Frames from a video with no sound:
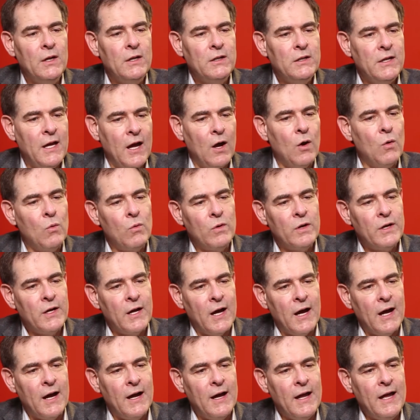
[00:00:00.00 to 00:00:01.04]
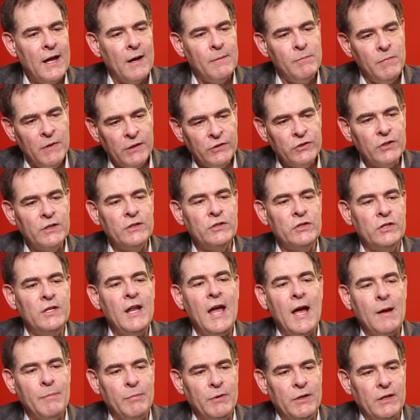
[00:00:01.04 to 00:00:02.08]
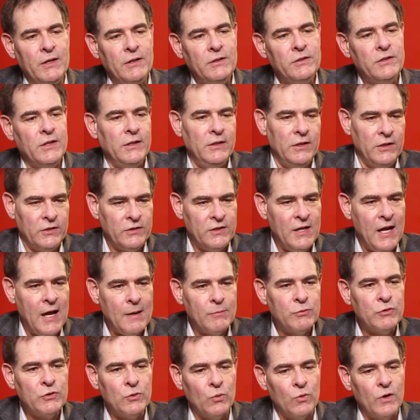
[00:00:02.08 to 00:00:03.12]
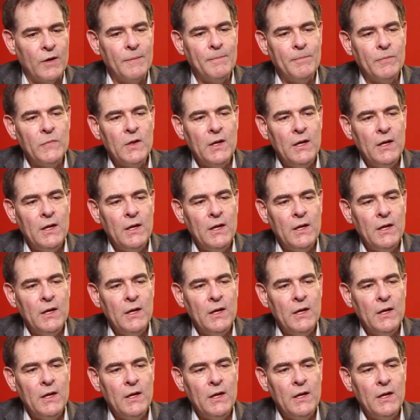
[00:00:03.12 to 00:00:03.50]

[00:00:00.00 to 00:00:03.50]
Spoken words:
Now, I mentioned snap-ins and the Snap Store.